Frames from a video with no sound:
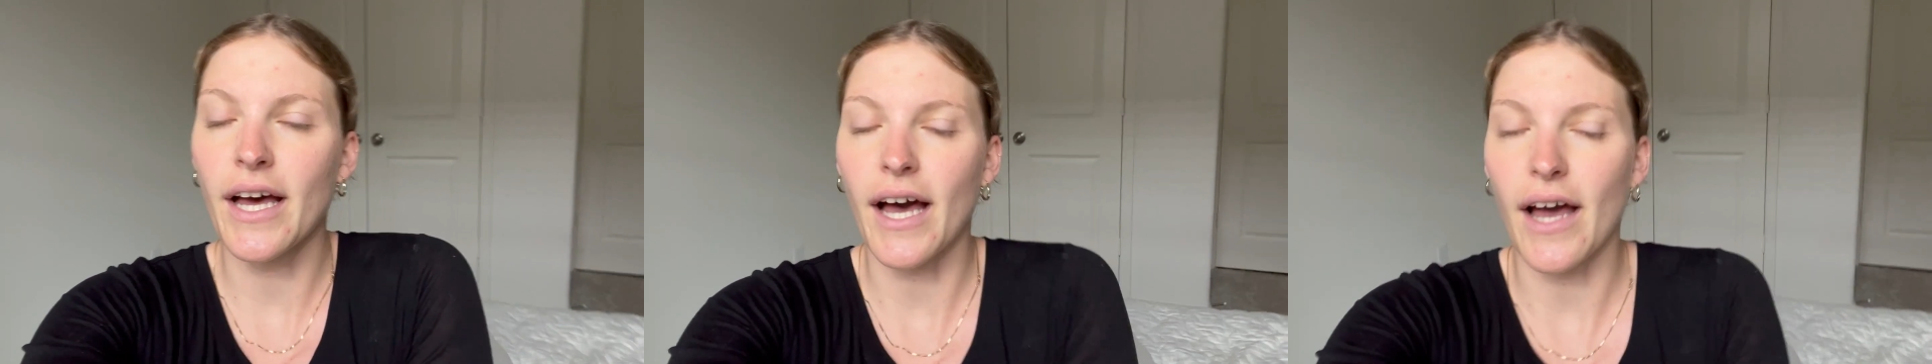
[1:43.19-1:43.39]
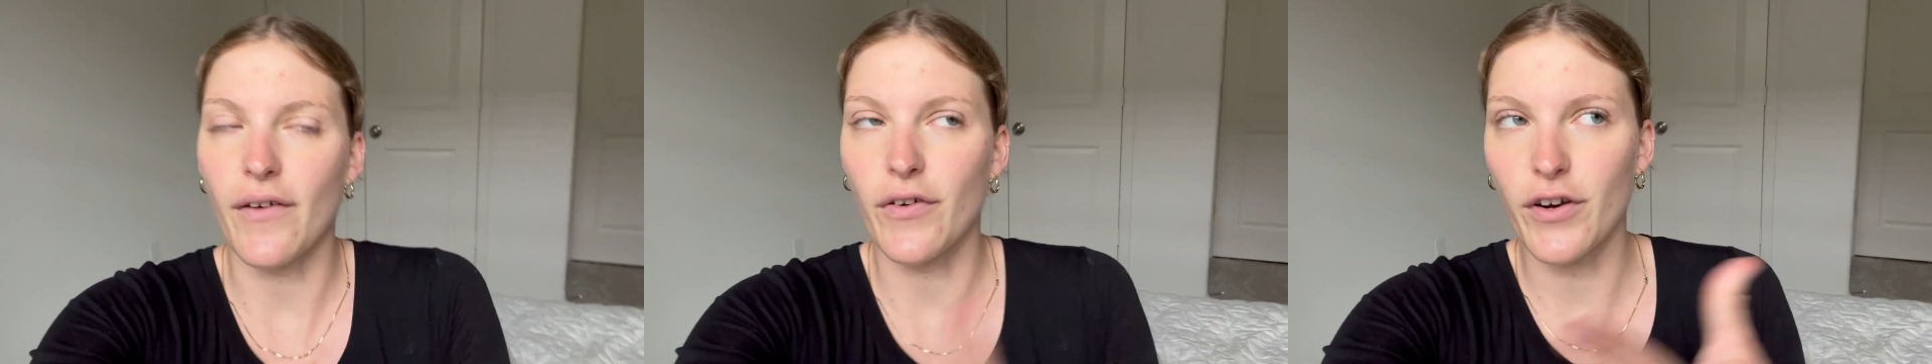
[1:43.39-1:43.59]

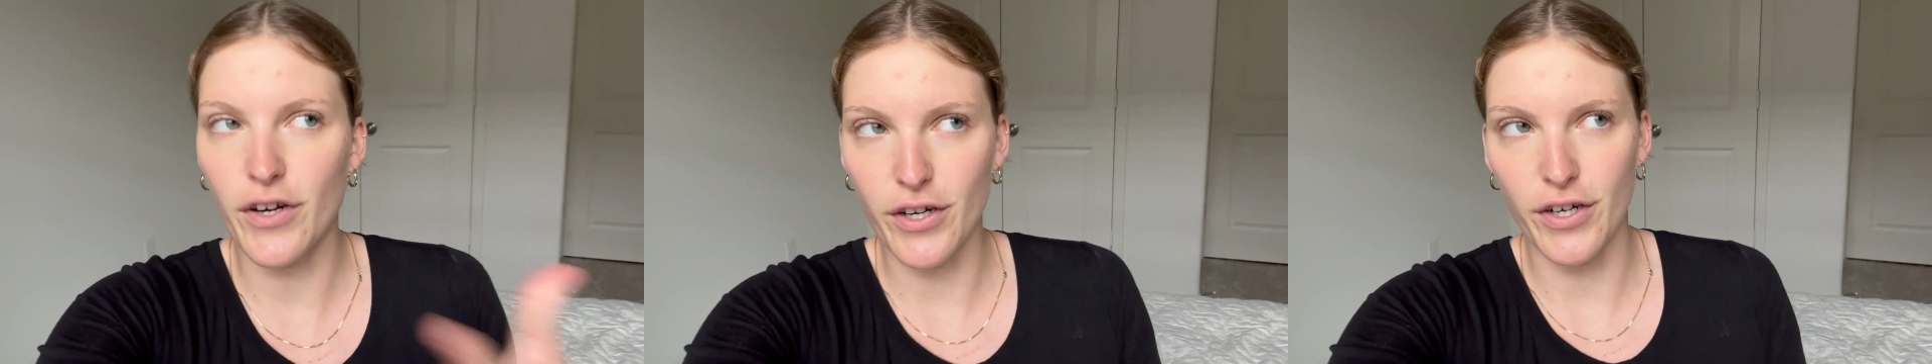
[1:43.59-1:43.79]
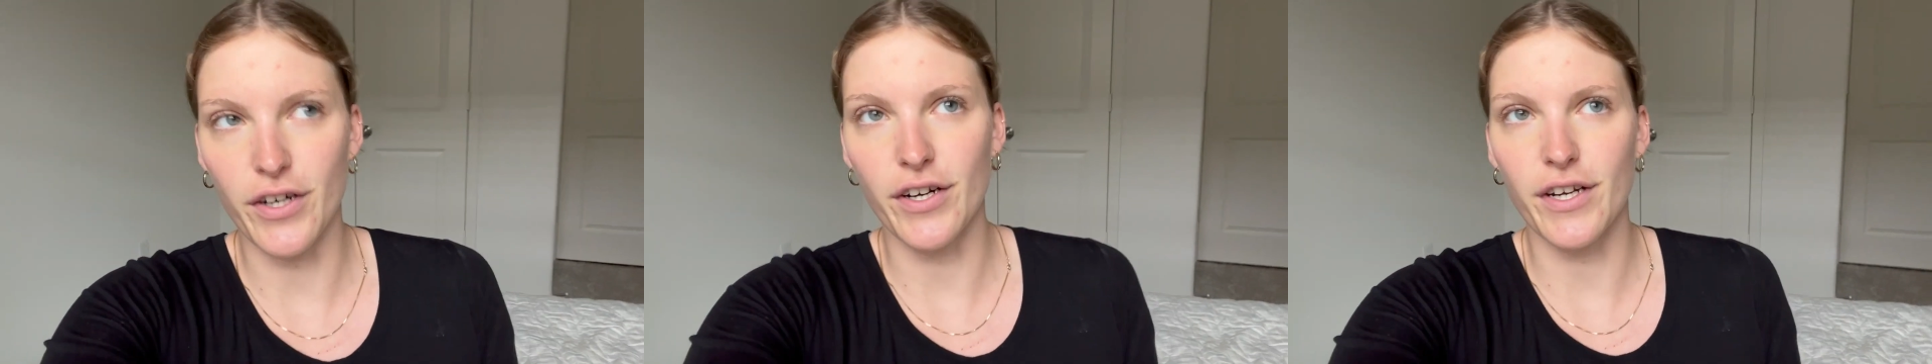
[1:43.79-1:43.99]
I've
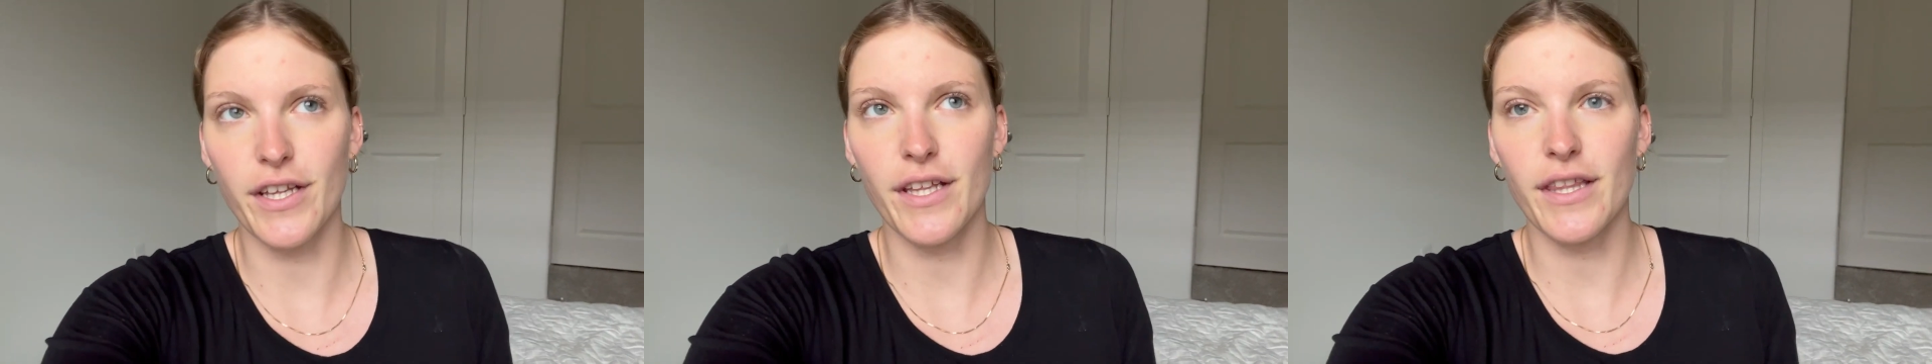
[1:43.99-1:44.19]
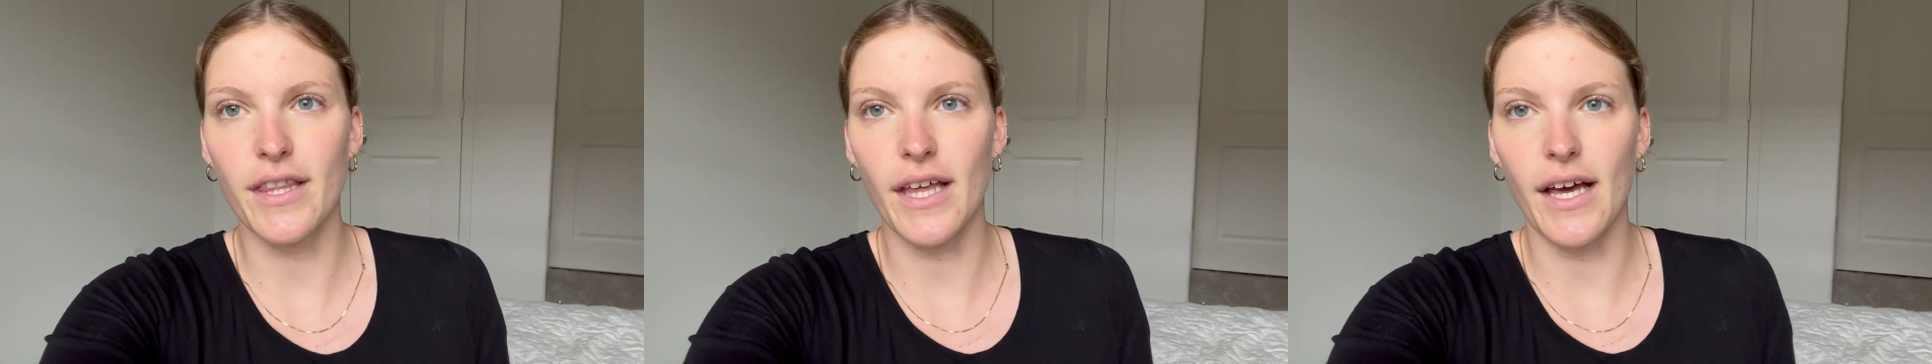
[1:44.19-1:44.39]
heard
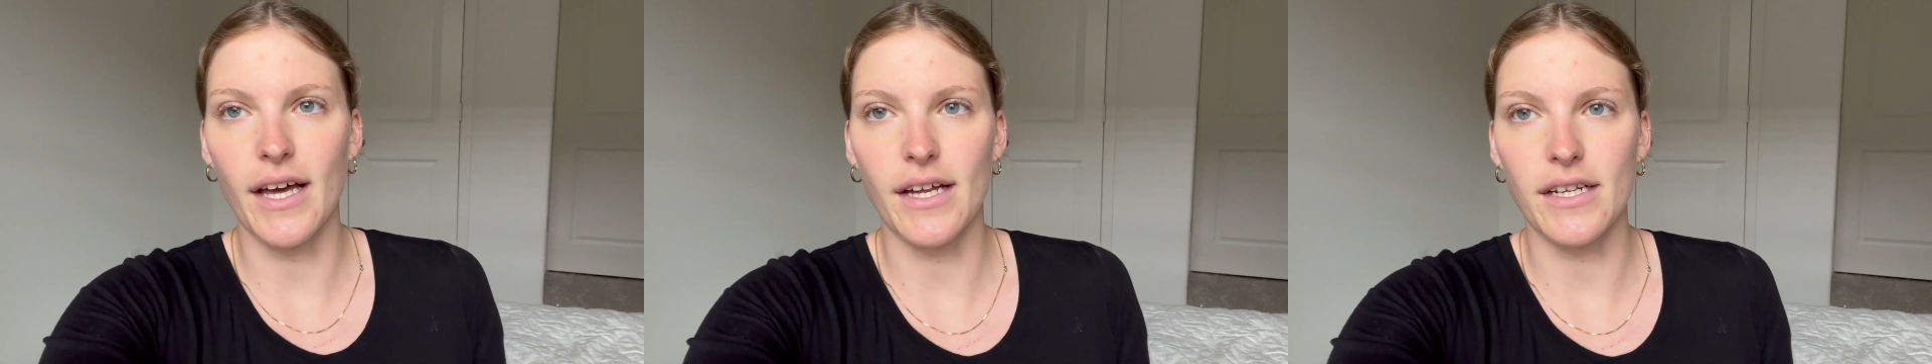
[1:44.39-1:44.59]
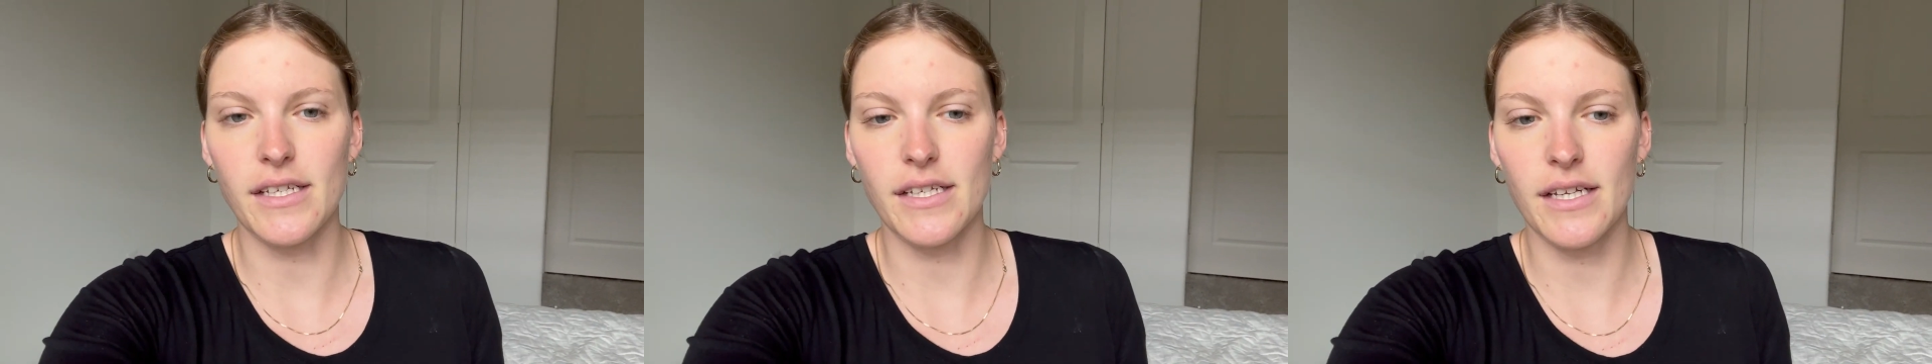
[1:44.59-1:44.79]

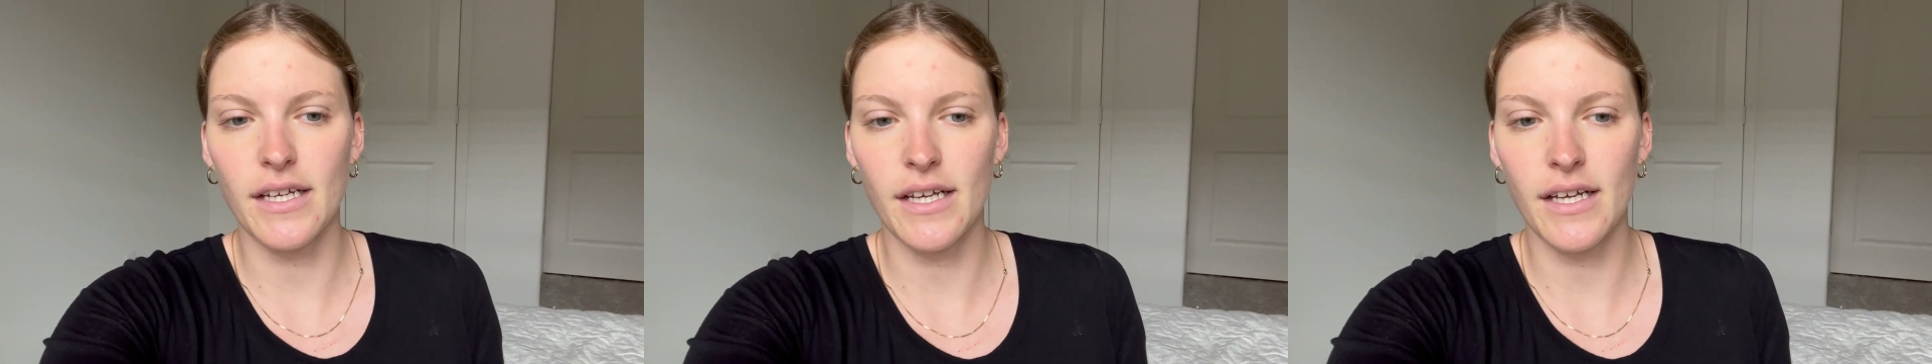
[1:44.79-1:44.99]
that